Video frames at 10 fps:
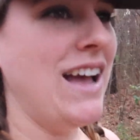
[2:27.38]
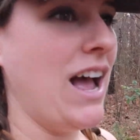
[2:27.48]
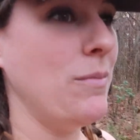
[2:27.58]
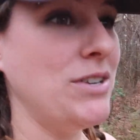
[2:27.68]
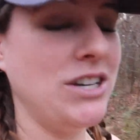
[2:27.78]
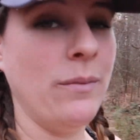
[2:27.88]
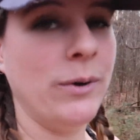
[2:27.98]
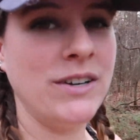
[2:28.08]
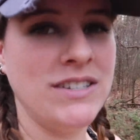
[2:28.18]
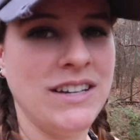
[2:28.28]
I'm a shy
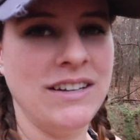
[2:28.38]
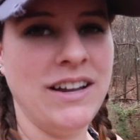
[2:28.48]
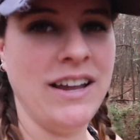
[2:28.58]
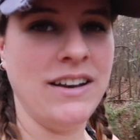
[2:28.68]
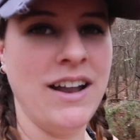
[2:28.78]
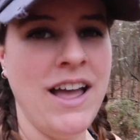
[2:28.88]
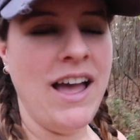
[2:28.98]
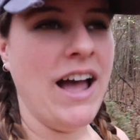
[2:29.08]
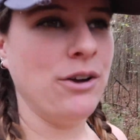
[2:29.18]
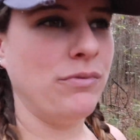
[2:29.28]
person and
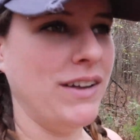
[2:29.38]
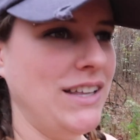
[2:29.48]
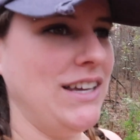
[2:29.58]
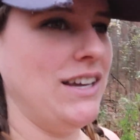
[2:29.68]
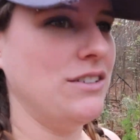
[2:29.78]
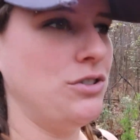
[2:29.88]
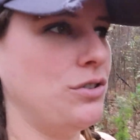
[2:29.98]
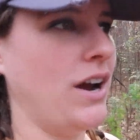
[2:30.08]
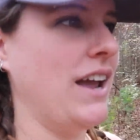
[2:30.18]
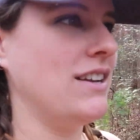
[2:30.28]
I really
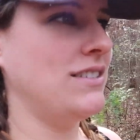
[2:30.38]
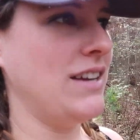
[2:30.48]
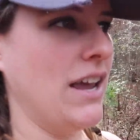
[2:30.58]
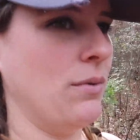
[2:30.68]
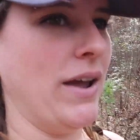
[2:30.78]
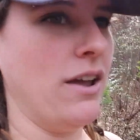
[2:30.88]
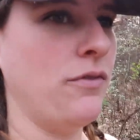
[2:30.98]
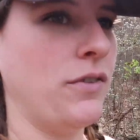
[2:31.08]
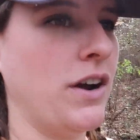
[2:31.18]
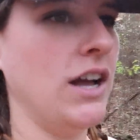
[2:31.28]
try to stay away
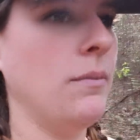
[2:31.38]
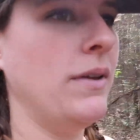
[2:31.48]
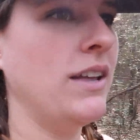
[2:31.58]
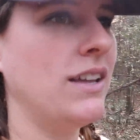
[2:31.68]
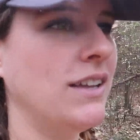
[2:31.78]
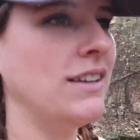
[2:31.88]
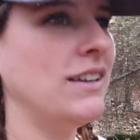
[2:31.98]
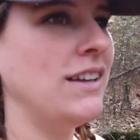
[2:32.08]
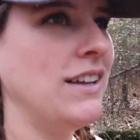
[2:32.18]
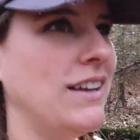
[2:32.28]
from
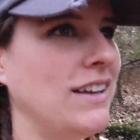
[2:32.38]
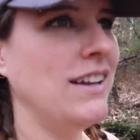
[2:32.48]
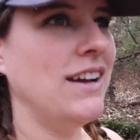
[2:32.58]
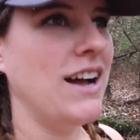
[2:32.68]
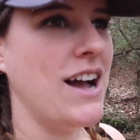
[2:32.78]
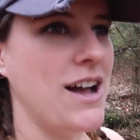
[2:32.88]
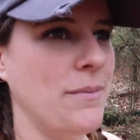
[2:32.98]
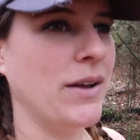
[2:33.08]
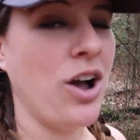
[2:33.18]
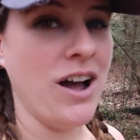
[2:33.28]

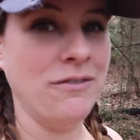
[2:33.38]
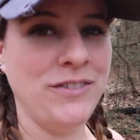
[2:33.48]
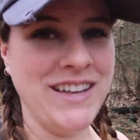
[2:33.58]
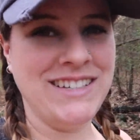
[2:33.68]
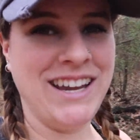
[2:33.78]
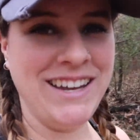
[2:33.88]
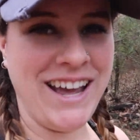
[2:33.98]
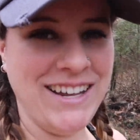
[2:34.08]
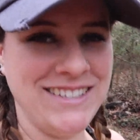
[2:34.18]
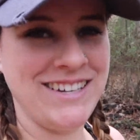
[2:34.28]
conflict, I
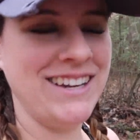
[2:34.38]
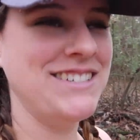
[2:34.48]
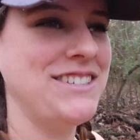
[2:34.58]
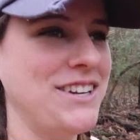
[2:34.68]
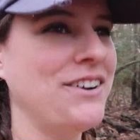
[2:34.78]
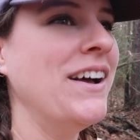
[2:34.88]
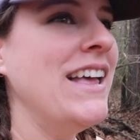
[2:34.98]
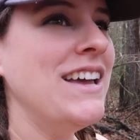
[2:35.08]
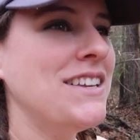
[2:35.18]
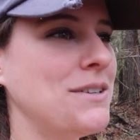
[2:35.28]
guess. And so
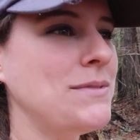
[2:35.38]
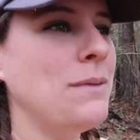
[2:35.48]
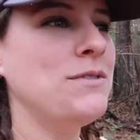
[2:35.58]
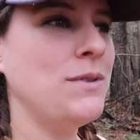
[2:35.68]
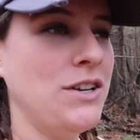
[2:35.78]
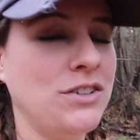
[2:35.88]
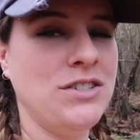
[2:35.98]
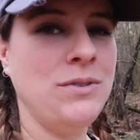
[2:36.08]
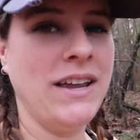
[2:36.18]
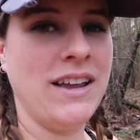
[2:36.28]
sometimes when you're
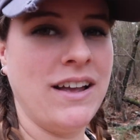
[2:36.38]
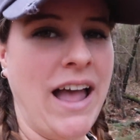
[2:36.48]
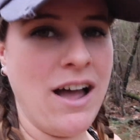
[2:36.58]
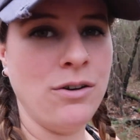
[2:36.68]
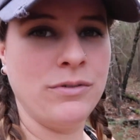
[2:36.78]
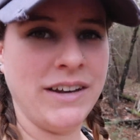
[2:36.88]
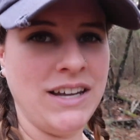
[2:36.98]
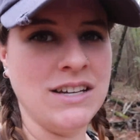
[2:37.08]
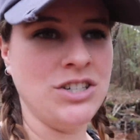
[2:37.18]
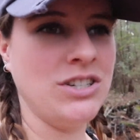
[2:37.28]
doing
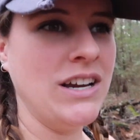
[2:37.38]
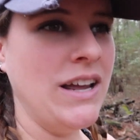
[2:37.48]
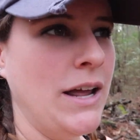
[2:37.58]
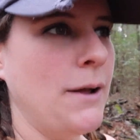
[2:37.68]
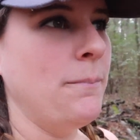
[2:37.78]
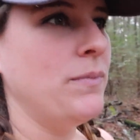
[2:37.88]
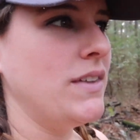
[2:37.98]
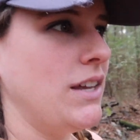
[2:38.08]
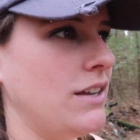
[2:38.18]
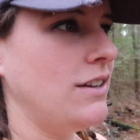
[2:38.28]
outreach
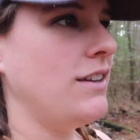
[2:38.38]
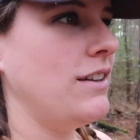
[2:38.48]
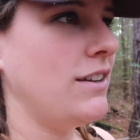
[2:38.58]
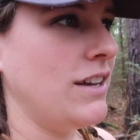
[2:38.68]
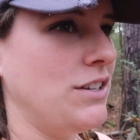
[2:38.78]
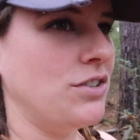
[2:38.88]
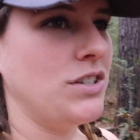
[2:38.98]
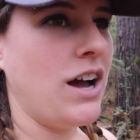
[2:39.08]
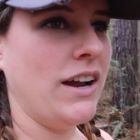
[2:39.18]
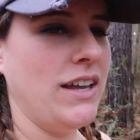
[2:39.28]
and you're
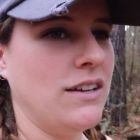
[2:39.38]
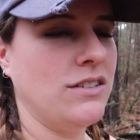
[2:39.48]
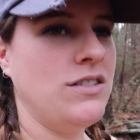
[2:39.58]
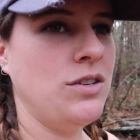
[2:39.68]
talking